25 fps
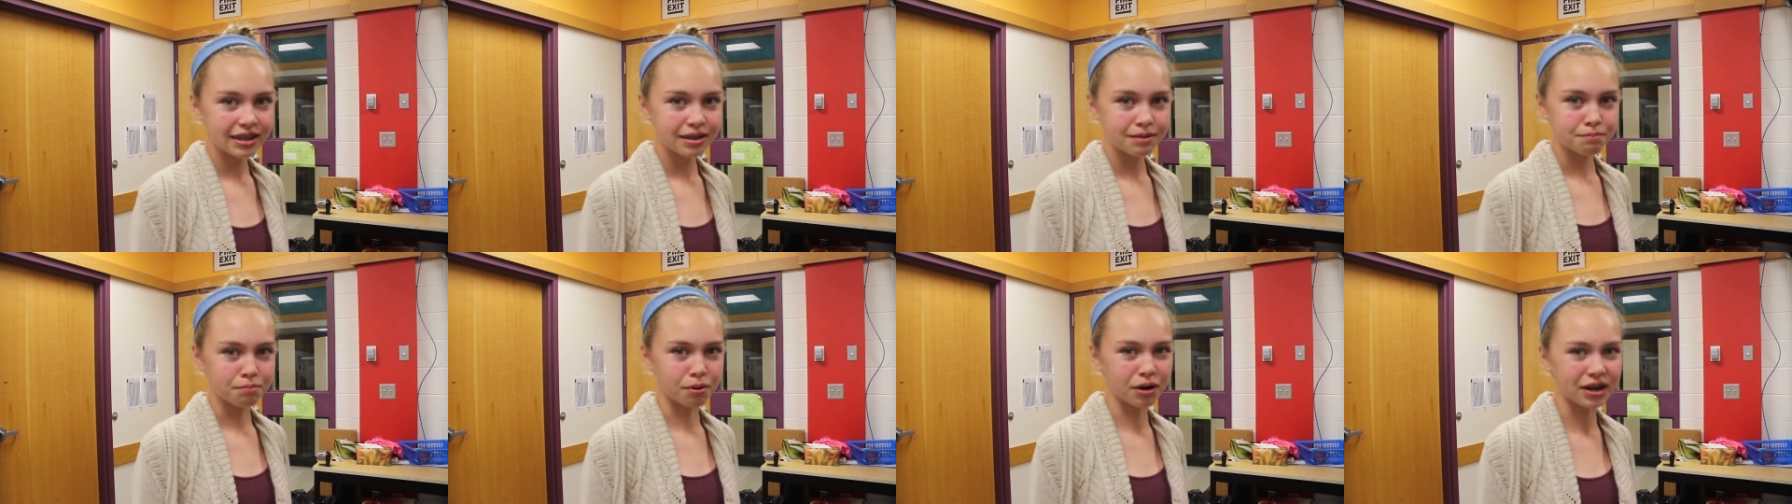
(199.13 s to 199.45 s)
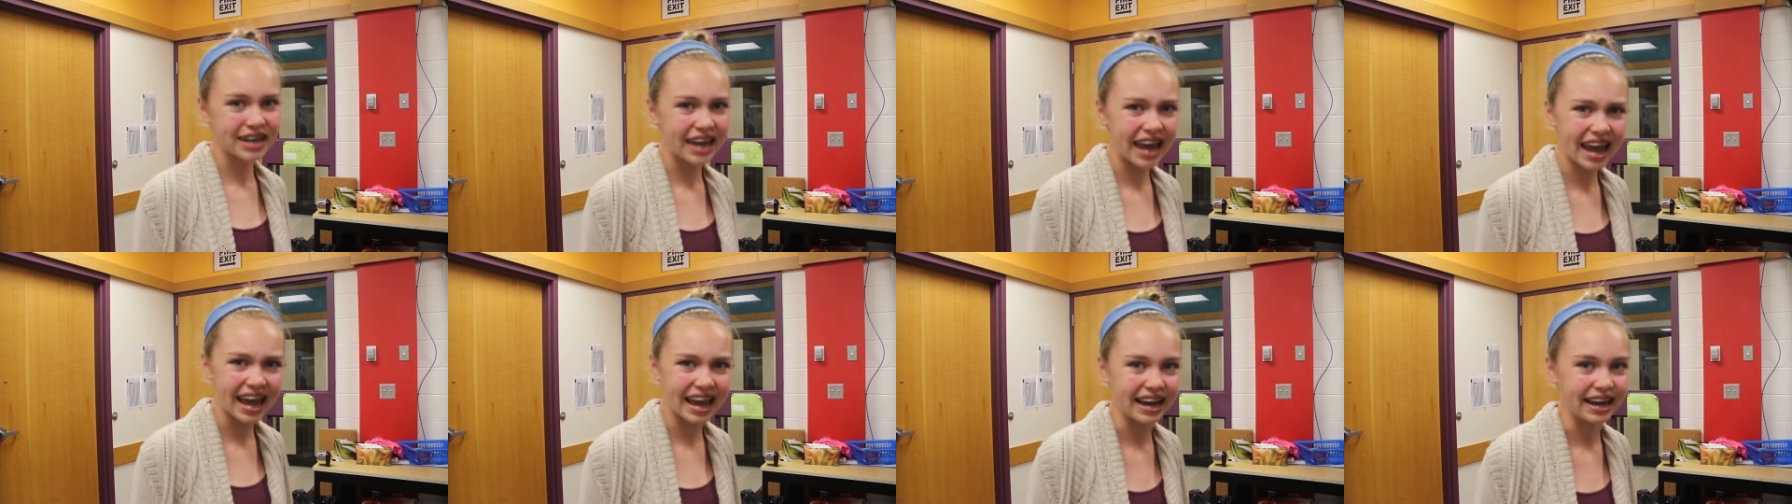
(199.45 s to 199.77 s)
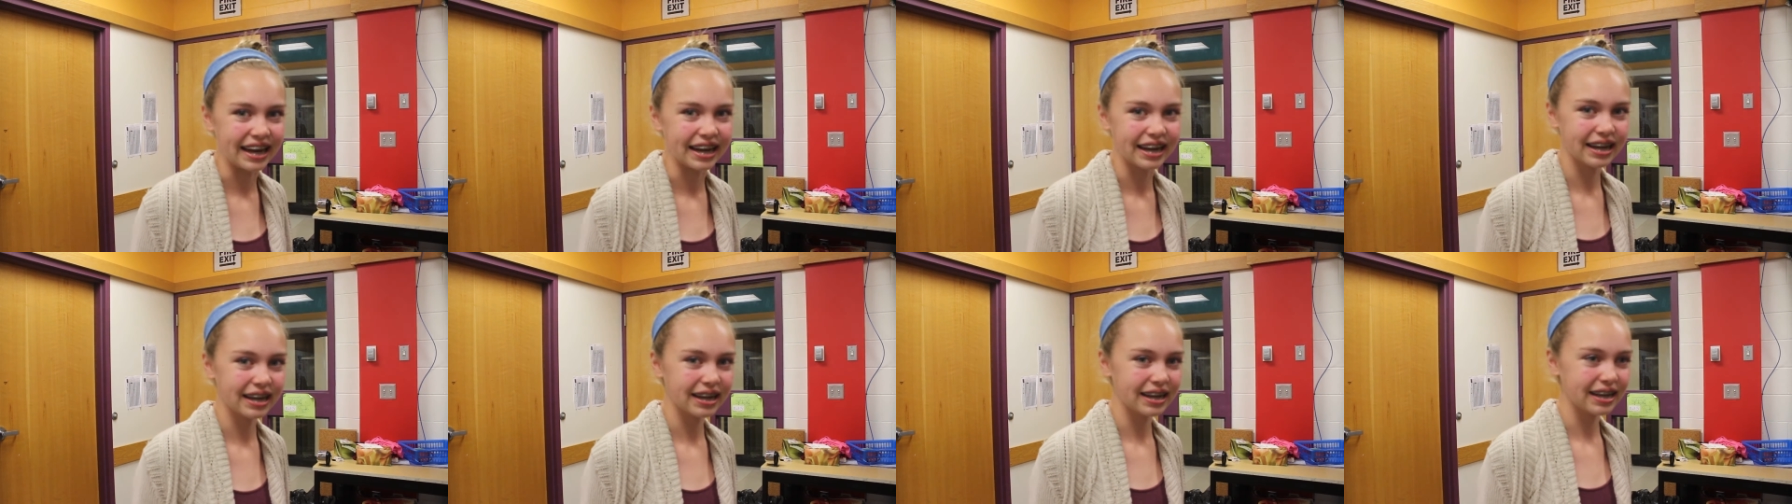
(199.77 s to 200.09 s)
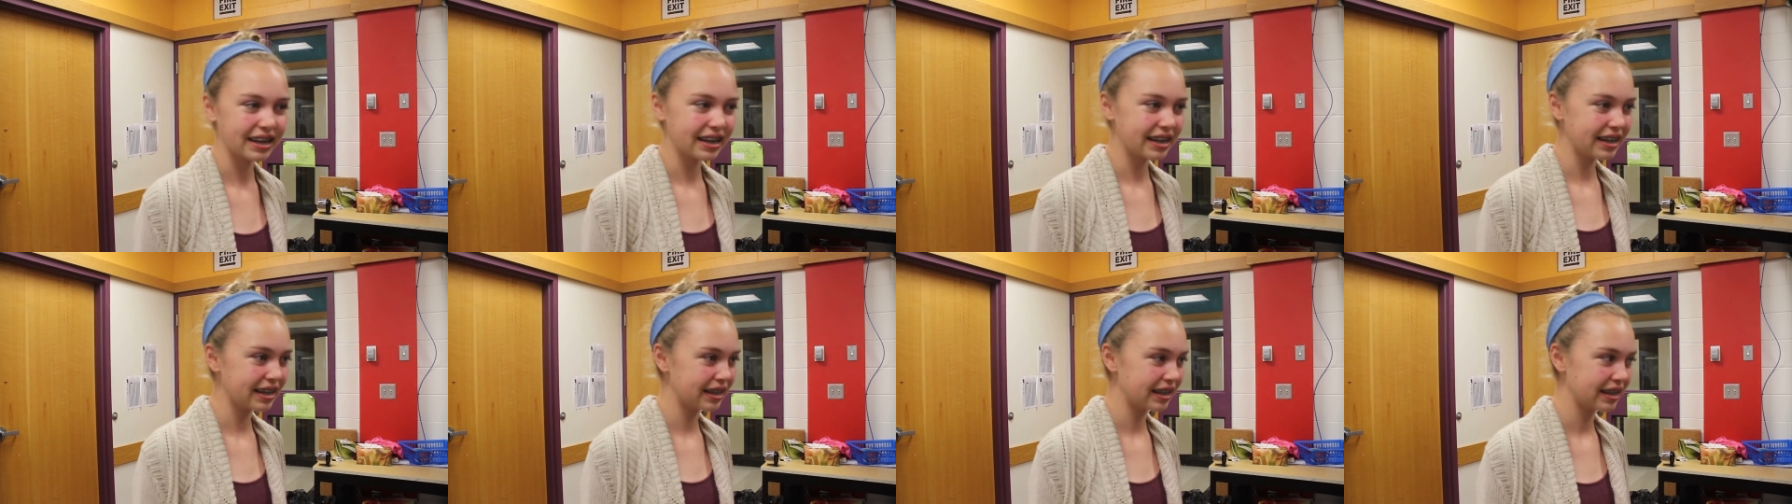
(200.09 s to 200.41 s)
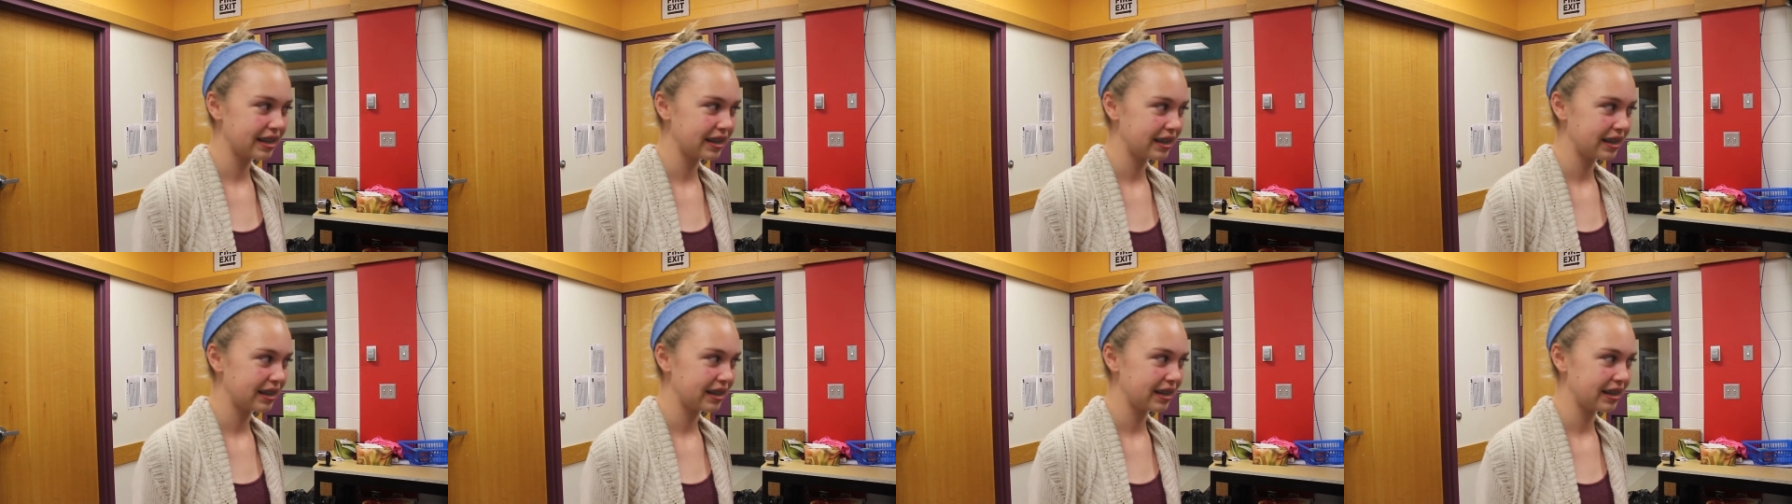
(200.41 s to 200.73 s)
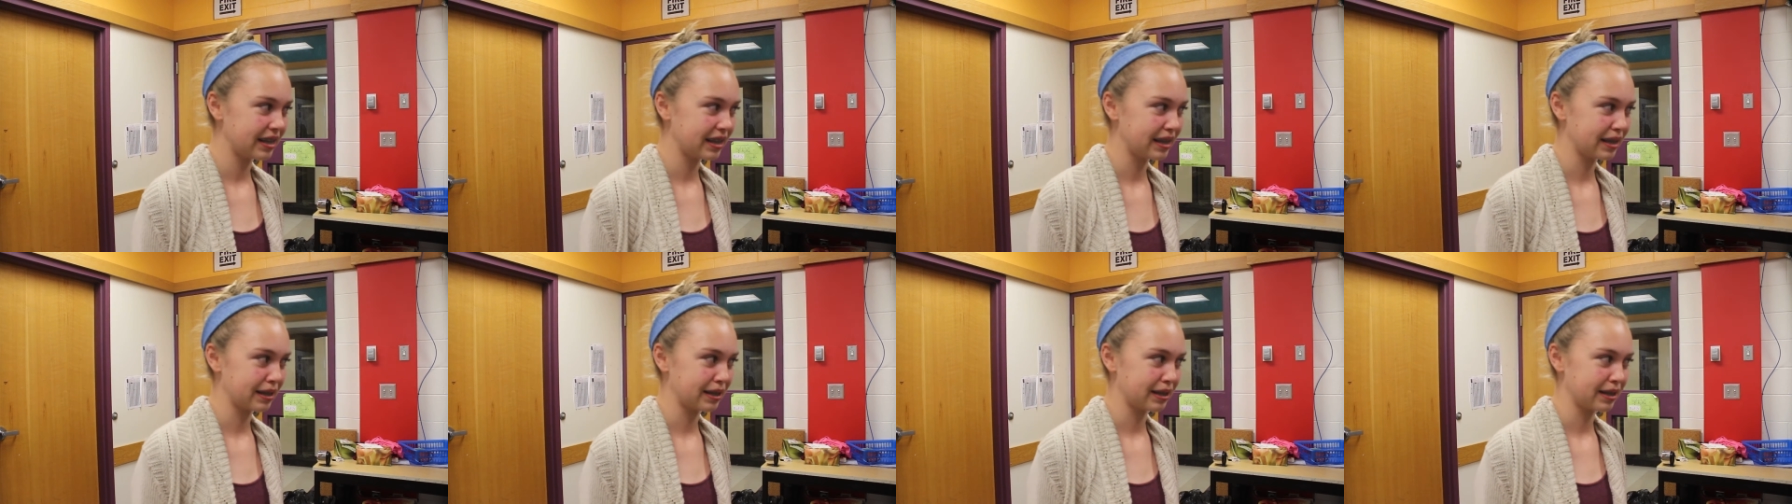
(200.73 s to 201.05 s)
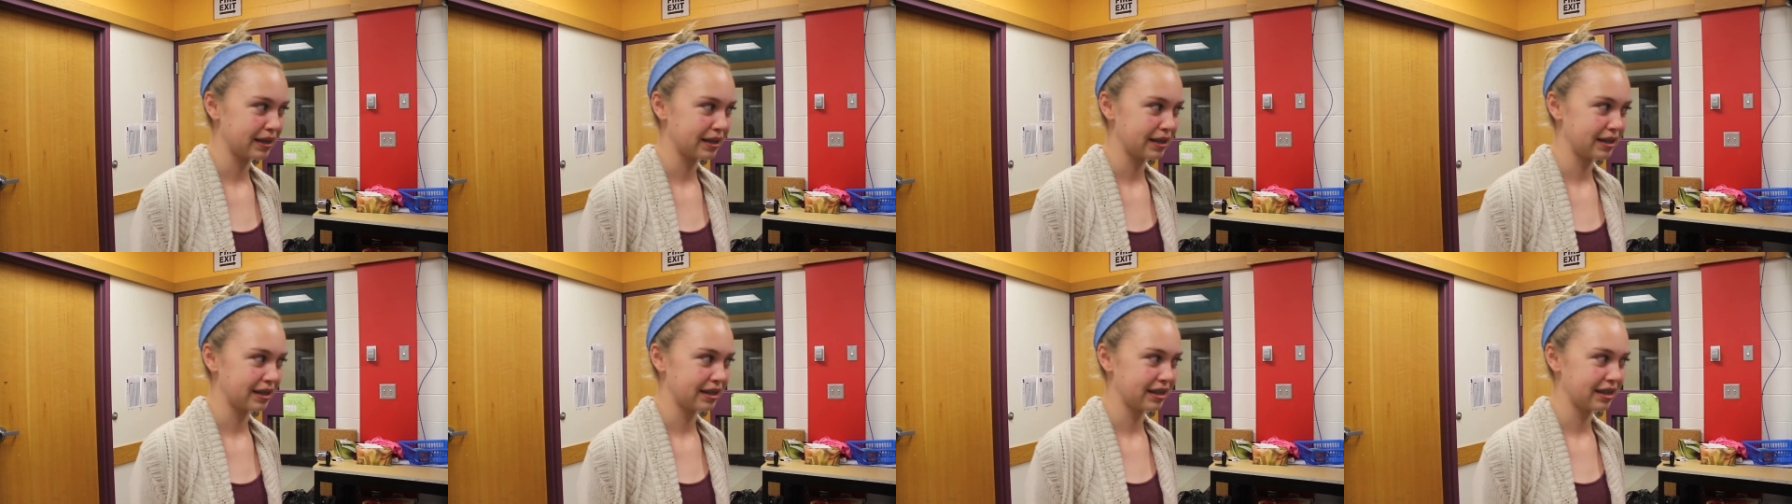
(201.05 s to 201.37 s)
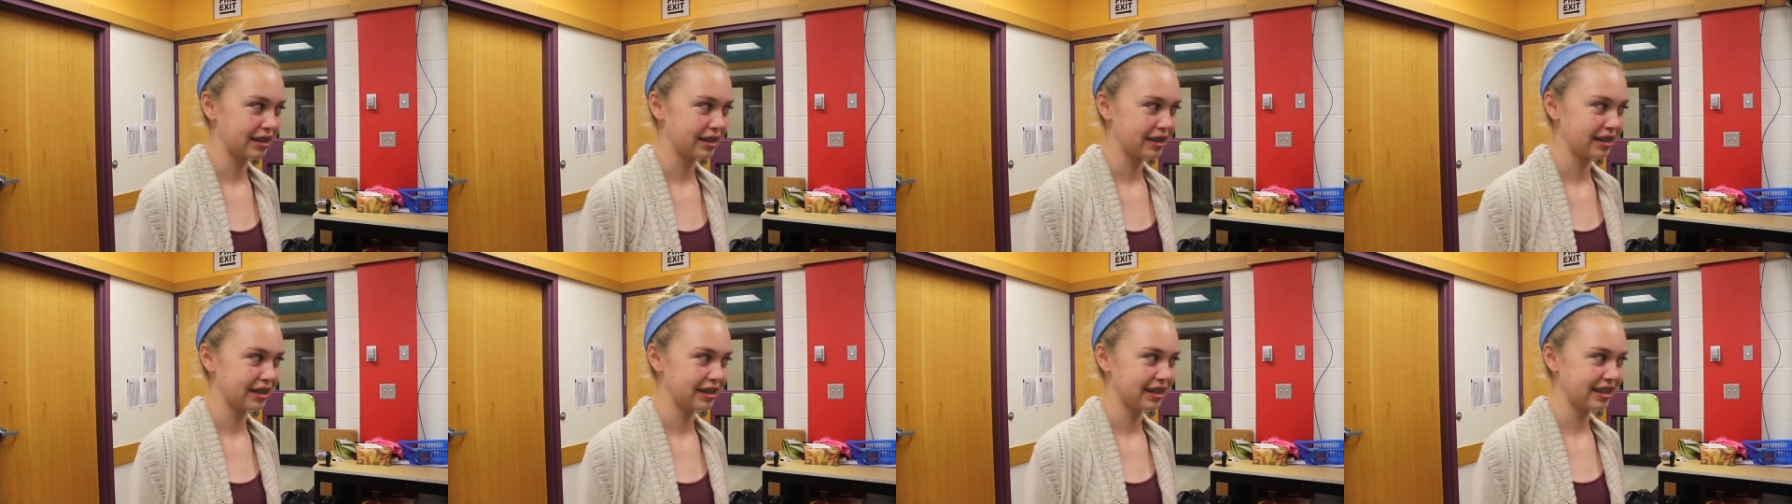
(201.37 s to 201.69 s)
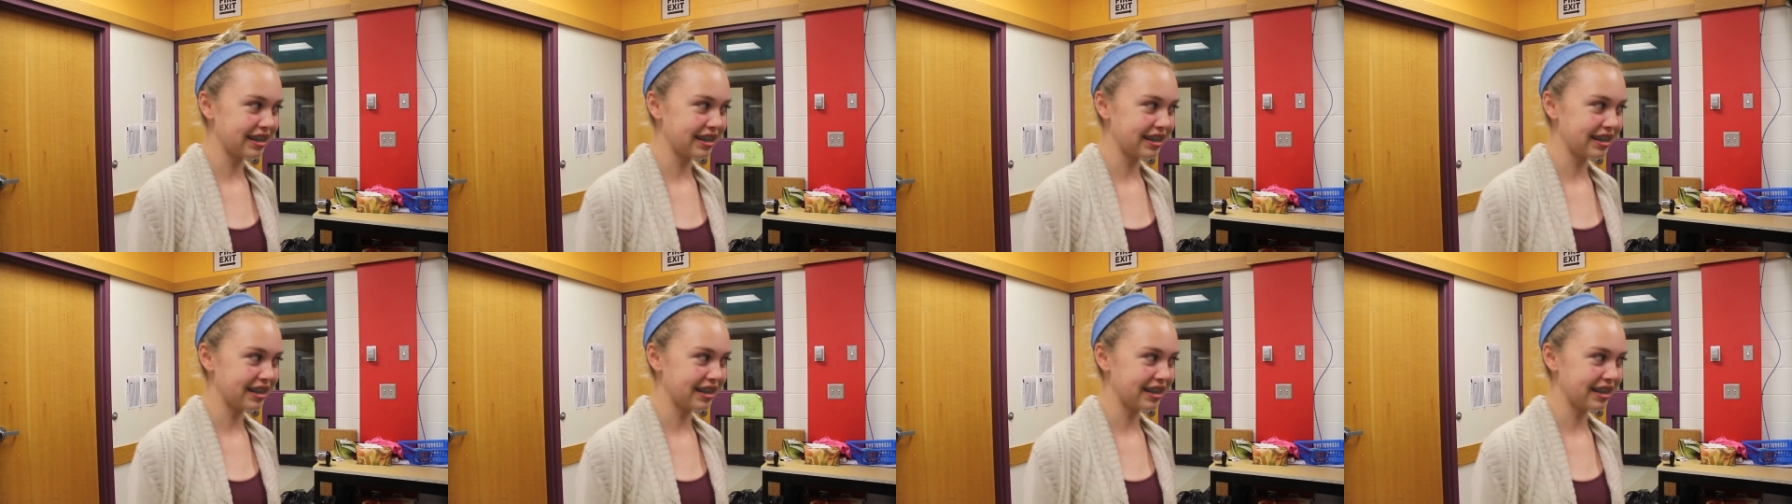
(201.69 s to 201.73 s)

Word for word: Porque. Now you're just yelling at me.